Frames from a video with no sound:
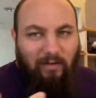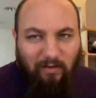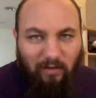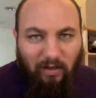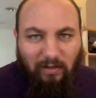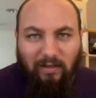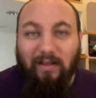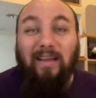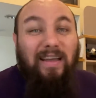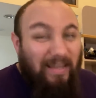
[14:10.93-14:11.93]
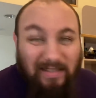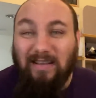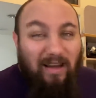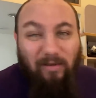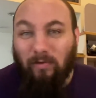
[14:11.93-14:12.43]
look, he's
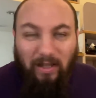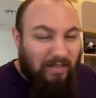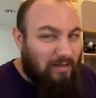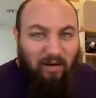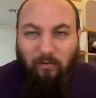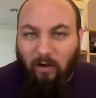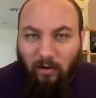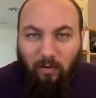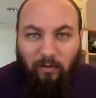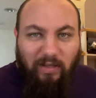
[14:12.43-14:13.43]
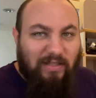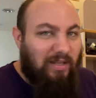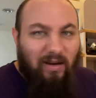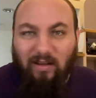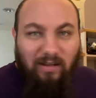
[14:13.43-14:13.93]
not a rogue. He's
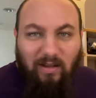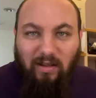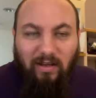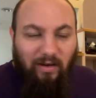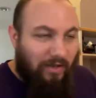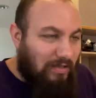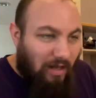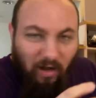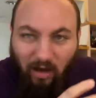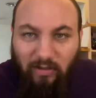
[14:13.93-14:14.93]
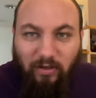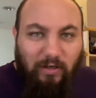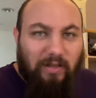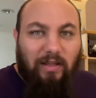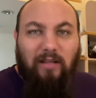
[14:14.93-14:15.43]
not a hunter or
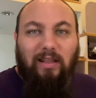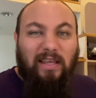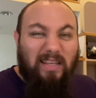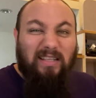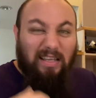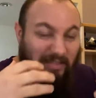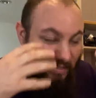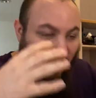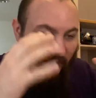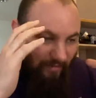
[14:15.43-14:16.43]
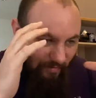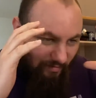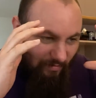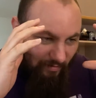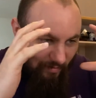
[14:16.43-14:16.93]
anything.
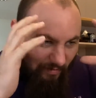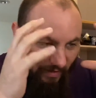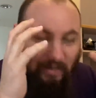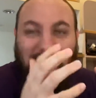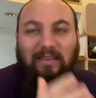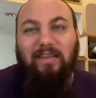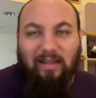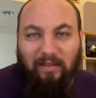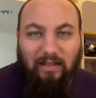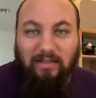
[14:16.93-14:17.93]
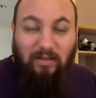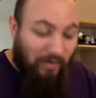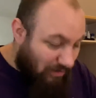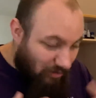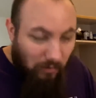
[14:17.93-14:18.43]
He doesn't think like this. So
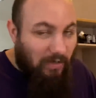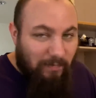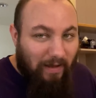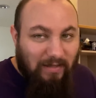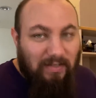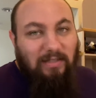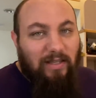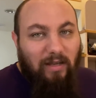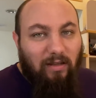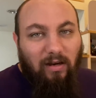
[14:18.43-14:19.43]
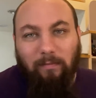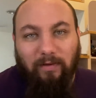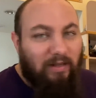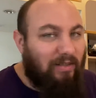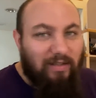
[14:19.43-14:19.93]
he's doing his best to stay alert, but